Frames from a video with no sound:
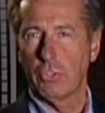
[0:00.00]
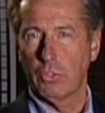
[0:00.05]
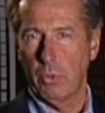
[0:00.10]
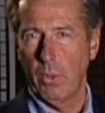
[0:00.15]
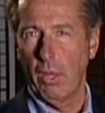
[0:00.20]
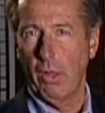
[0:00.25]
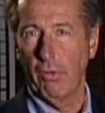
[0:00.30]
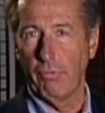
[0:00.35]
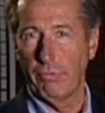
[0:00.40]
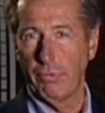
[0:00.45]

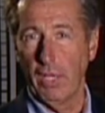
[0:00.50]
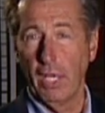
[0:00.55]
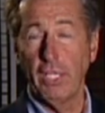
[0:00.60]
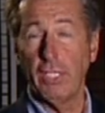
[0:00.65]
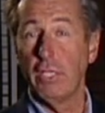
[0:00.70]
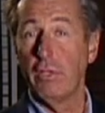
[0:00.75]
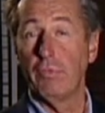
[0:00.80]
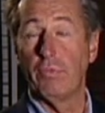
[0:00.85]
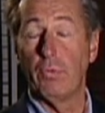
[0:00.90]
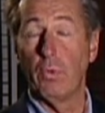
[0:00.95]
12,
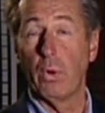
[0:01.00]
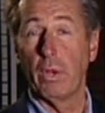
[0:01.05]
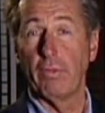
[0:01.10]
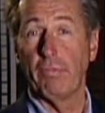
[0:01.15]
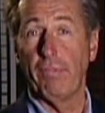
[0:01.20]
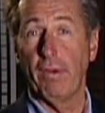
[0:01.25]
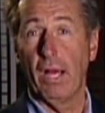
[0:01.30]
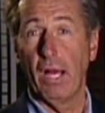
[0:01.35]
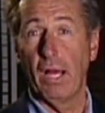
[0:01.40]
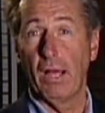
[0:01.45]

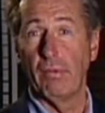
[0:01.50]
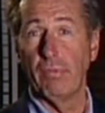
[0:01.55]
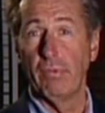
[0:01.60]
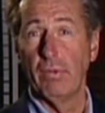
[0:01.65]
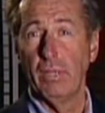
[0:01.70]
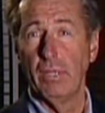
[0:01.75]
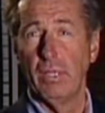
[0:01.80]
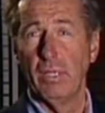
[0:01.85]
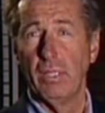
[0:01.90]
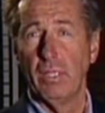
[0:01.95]
1945,
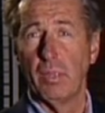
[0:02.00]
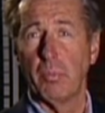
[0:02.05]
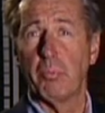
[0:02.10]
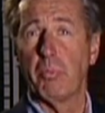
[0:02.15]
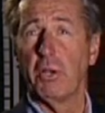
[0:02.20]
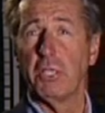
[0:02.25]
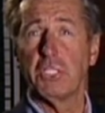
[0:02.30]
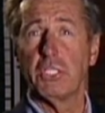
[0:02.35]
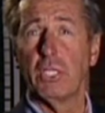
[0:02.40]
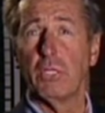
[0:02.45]
the
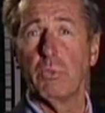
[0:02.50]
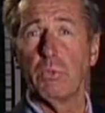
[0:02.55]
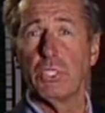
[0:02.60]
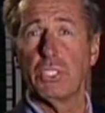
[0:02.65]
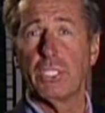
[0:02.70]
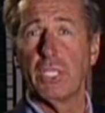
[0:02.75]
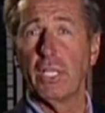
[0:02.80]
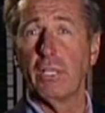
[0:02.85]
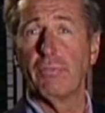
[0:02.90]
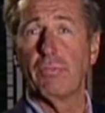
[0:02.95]
president was
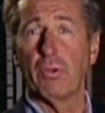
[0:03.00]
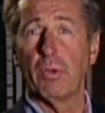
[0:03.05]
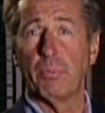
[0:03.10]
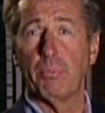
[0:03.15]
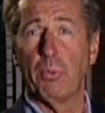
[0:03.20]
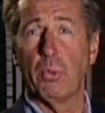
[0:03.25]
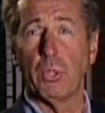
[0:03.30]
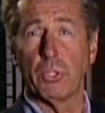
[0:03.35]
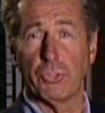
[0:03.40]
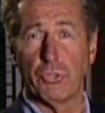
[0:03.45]
sitting for a
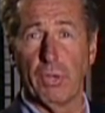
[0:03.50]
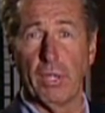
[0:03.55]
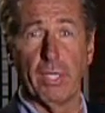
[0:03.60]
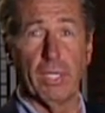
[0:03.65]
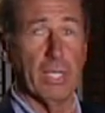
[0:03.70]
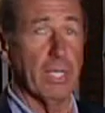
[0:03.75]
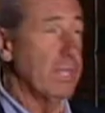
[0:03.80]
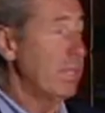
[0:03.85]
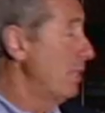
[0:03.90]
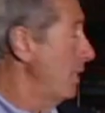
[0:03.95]

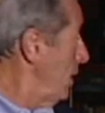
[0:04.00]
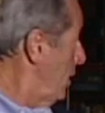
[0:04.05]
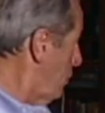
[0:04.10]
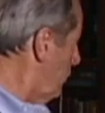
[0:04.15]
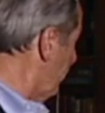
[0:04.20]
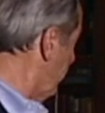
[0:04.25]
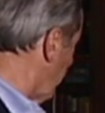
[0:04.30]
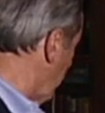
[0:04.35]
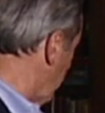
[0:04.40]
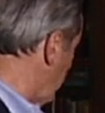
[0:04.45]
portrait in this
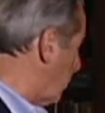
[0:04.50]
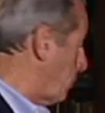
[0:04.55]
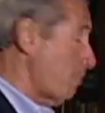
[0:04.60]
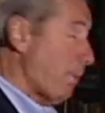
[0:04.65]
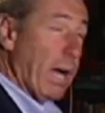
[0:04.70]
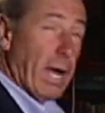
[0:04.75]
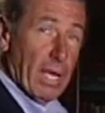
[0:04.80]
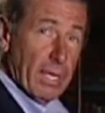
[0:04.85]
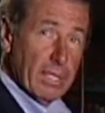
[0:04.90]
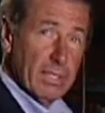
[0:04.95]
very
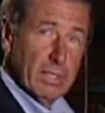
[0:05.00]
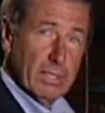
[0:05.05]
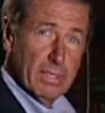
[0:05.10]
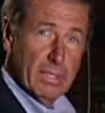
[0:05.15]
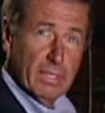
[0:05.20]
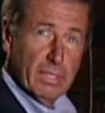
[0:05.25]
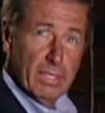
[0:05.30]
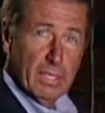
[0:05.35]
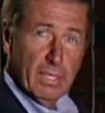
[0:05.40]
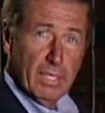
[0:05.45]
spot.
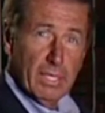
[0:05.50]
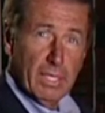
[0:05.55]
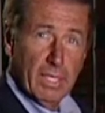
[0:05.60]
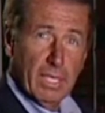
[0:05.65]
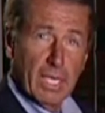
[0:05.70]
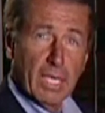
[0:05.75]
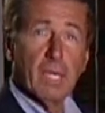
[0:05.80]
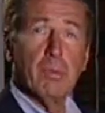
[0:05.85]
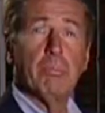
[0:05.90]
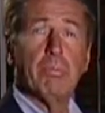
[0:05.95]

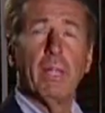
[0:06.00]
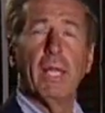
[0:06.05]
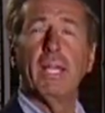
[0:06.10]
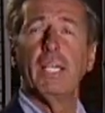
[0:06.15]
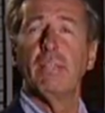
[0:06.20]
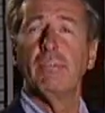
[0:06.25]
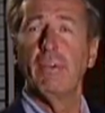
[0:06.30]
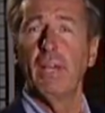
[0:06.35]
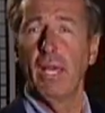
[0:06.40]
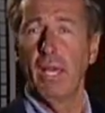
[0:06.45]
He
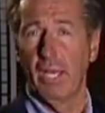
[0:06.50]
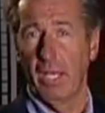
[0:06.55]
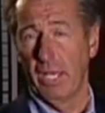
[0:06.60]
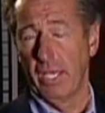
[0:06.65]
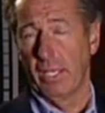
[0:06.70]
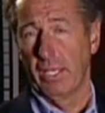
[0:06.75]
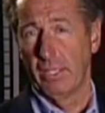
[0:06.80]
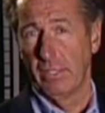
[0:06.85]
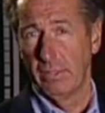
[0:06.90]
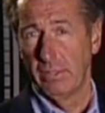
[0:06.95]
complained of a
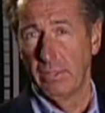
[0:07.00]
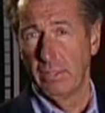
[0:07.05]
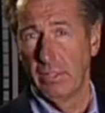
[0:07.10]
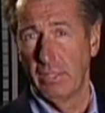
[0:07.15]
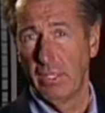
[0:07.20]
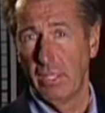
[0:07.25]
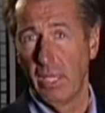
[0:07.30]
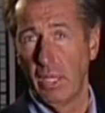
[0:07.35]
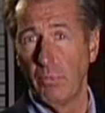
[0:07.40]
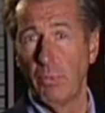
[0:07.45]
headache,
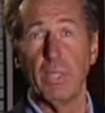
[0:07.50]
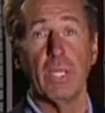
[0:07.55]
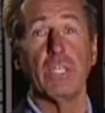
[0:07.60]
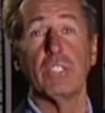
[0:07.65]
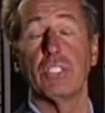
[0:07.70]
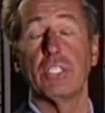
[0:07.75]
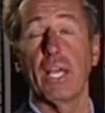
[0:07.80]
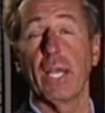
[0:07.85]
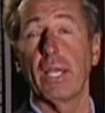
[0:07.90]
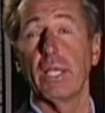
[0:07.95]
and within
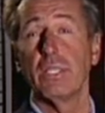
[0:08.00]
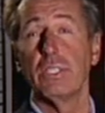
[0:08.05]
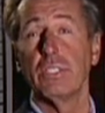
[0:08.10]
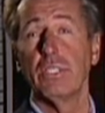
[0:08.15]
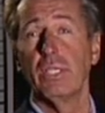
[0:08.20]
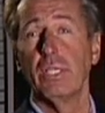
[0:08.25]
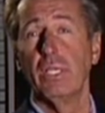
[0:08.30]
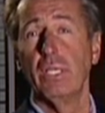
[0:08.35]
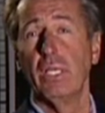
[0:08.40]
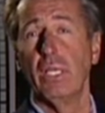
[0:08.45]

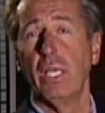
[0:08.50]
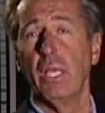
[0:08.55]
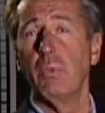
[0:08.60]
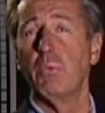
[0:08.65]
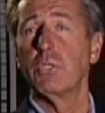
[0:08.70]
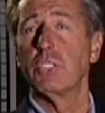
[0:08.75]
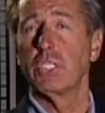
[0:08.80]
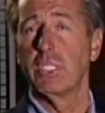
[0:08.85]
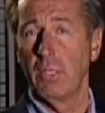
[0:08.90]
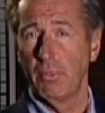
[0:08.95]
seconds, he
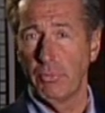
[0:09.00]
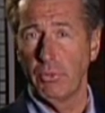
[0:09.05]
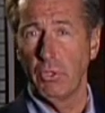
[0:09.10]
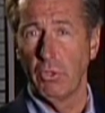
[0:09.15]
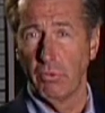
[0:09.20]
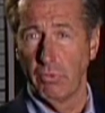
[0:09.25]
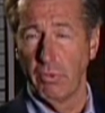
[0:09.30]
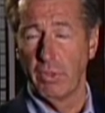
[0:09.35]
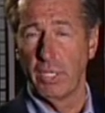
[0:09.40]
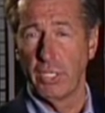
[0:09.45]
was slumped
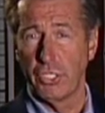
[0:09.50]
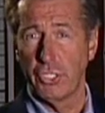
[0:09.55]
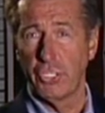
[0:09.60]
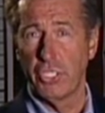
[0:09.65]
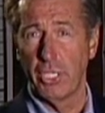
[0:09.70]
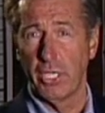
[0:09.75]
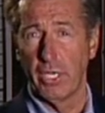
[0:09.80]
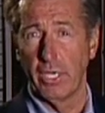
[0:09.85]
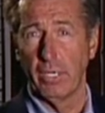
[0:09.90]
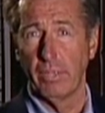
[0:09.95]
over in his
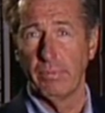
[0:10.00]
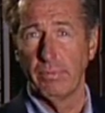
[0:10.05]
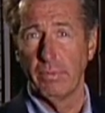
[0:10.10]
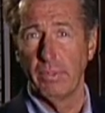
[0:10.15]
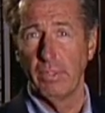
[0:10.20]
chair.